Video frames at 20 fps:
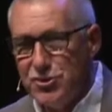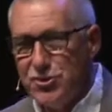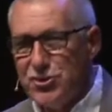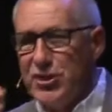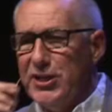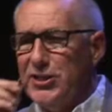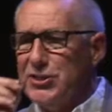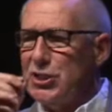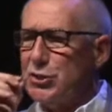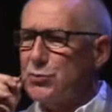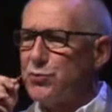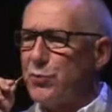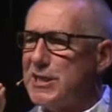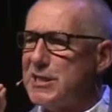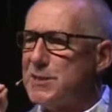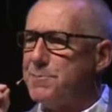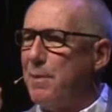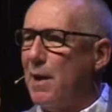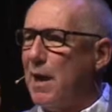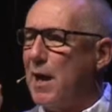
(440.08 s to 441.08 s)
Jesus
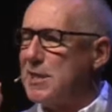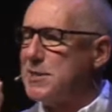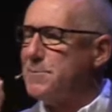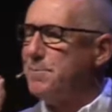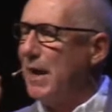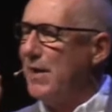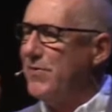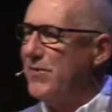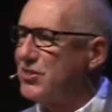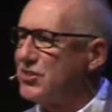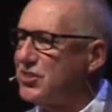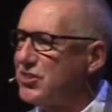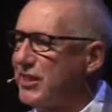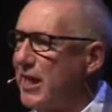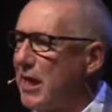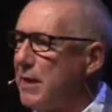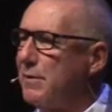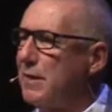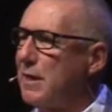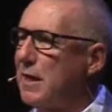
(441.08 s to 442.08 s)
responds by this
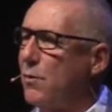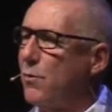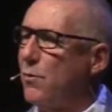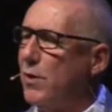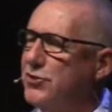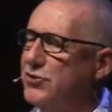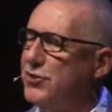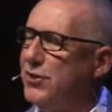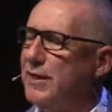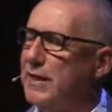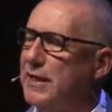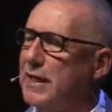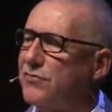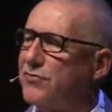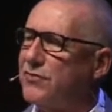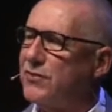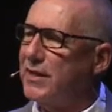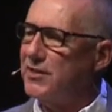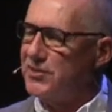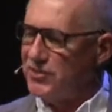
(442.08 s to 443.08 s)
statement, and I want you to get
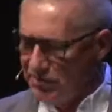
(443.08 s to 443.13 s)
this.